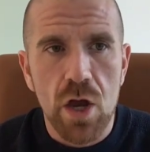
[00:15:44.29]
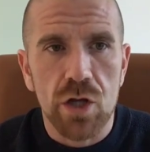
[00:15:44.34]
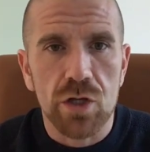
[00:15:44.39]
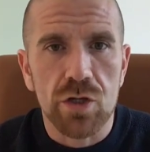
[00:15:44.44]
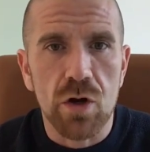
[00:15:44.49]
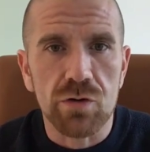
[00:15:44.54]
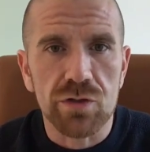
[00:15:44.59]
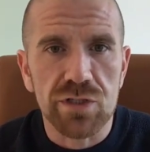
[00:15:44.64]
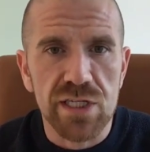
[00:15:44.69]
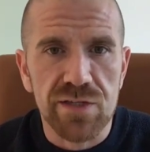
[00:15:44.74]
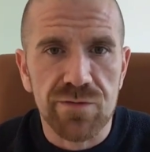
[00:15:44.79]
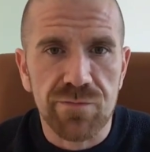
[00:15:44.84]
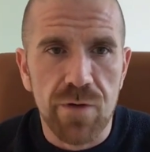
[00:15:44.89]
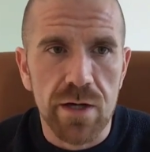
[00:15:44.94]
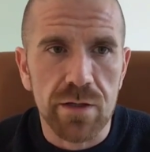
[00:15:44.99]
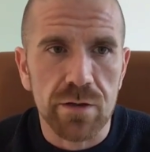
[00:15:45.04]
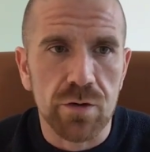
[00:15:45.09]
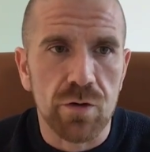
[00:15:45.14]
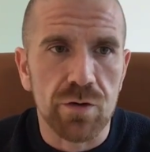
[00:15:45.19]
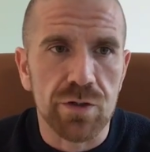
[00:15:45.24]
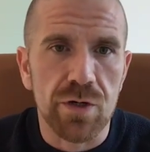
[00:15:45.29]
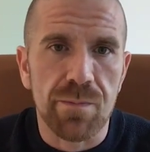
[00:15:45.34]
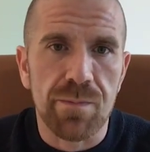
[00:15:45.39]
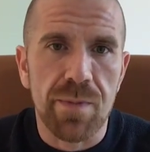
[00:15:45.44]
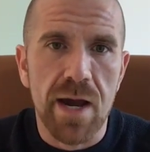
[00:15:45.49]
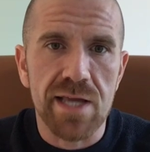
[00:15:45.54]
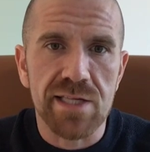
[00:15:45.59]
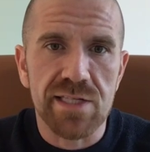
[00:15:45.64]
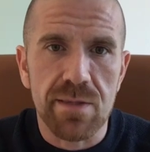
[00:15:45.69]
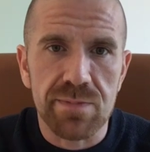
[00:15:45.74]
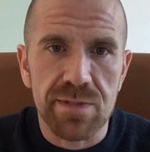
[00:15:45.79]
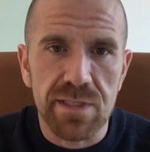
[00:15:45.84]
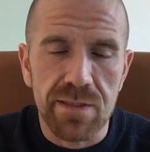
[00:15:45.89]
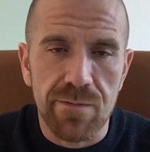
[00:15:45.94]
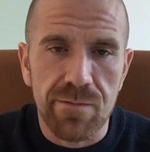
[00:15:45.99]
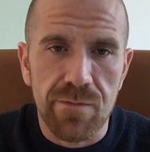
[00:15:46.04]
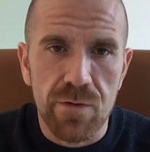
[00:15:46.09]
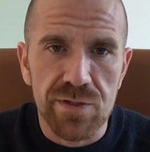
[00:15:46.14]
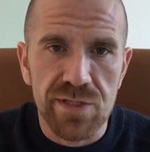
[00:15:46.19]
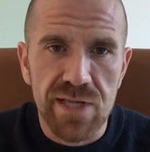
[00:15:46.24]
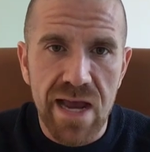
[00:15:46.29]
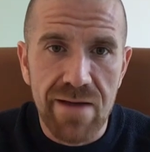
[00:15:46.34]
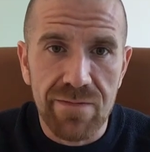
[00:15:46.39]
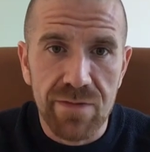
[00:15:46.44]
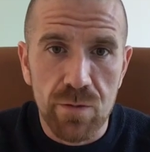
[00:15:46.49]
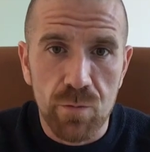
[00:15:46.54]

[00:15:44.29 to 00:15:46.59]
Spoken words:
Don't just front load your biceps at the first half of